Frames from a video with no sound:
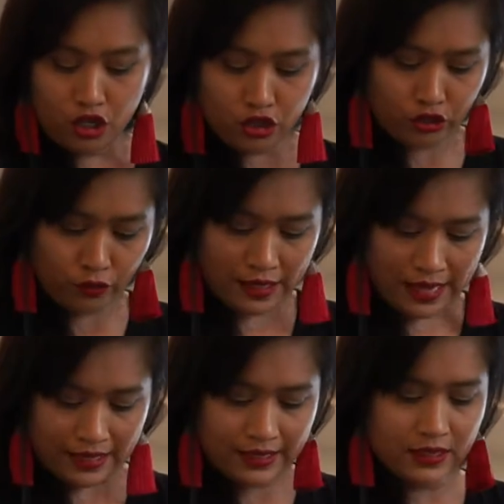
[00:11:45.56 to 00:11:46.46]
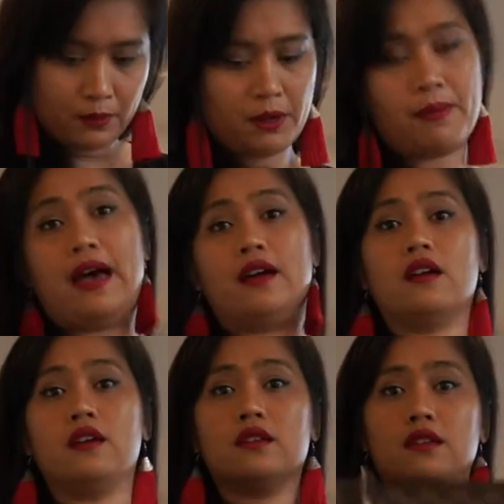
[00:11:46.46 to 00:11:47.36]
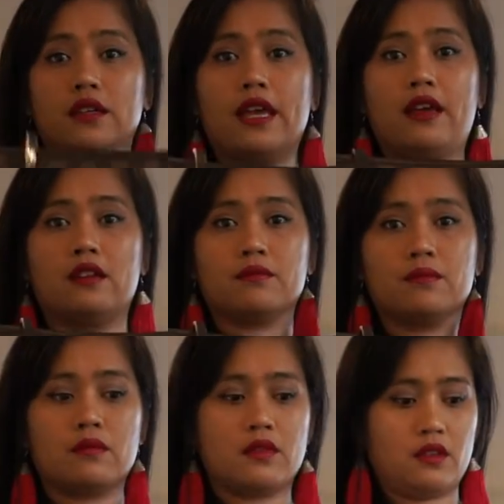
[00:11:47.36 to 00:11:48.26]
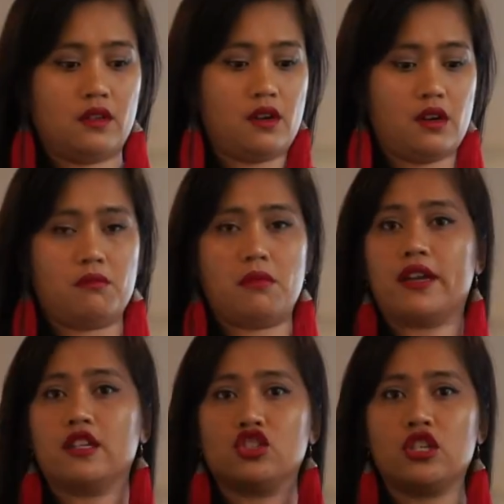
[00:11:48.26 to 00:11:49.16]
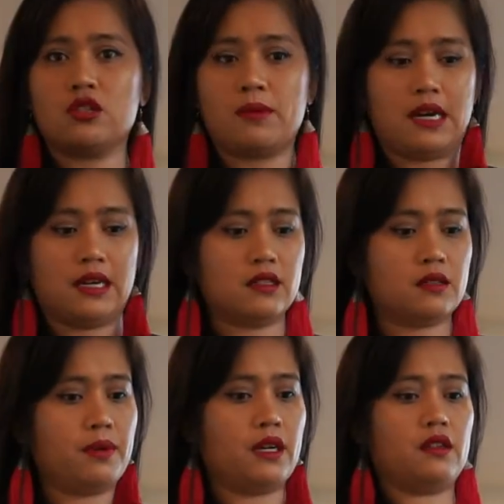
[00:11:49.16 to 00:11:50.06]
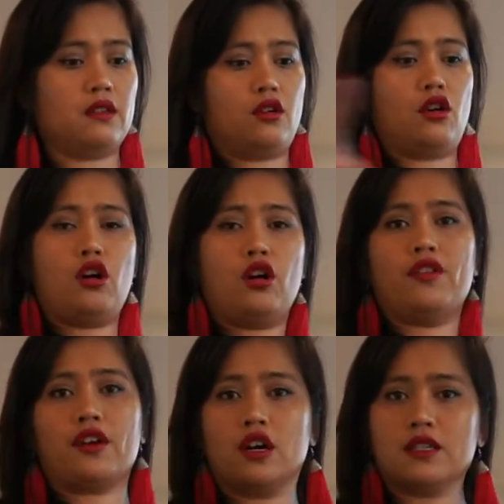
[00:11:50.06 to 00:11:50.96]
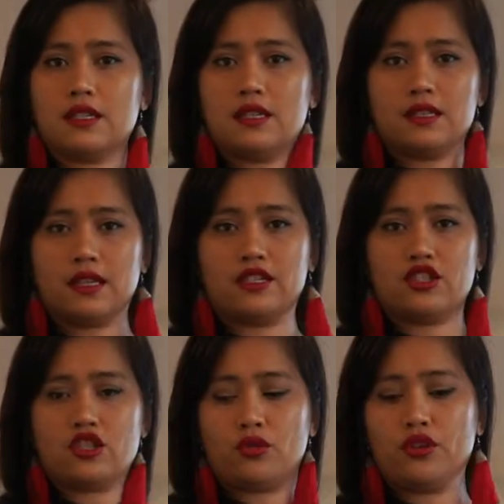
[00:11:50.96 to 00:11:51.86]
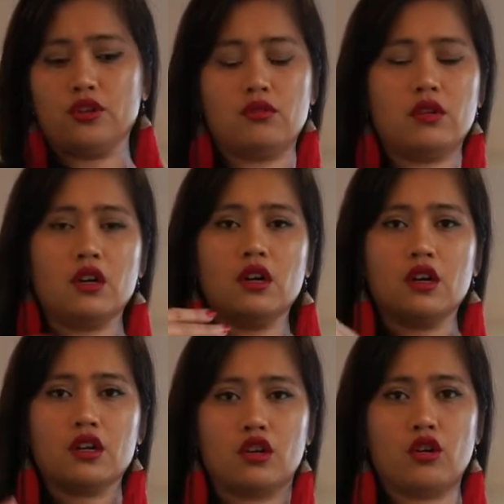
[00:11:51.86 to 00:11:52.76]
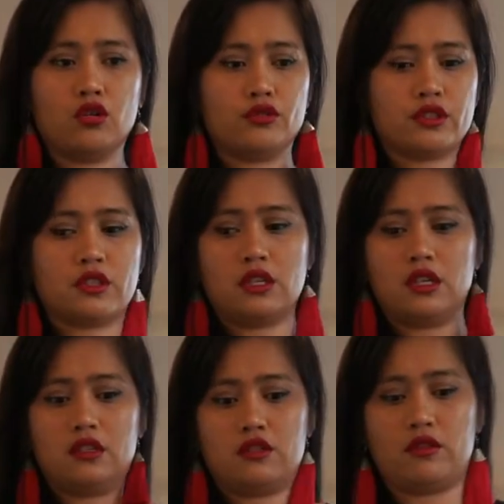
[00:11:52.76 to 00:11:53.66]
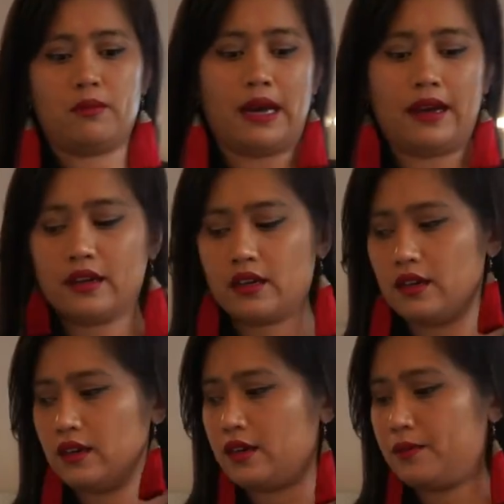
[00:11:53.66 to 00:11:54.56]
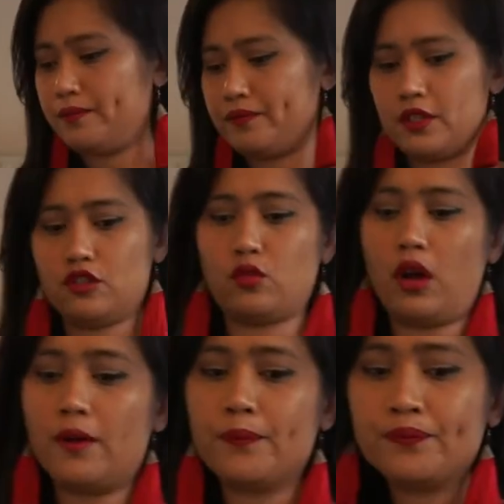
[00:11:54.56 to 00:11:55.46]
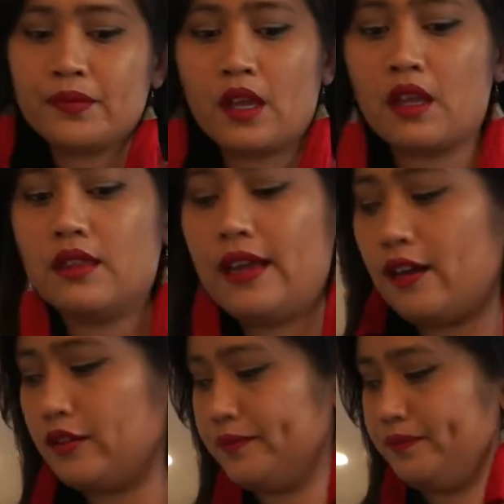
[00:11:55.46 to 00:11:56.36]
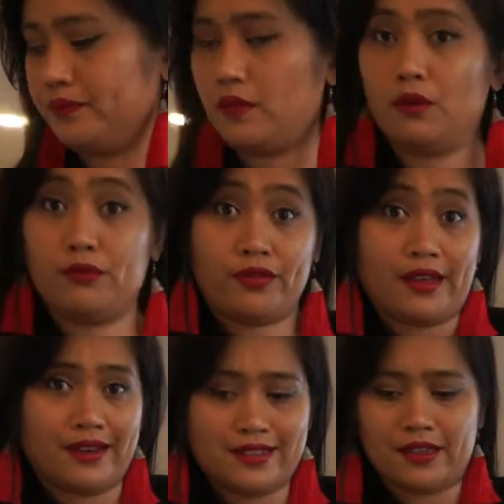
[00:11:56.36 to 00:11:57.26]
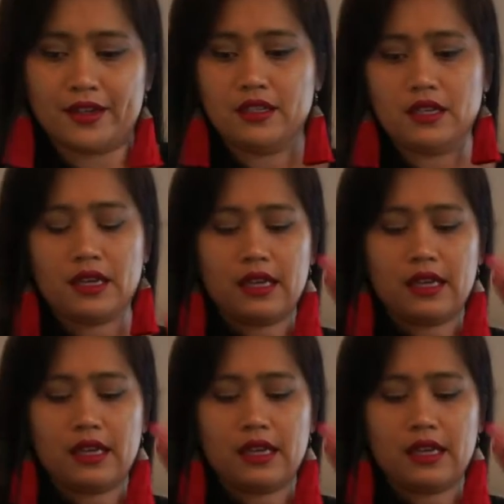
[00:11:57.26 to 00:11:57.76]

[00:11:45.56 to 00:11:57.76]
So that is the big bag. Again, I can change bags, but all the contents that I just showed you goes into the bag as well. Now, put that aside.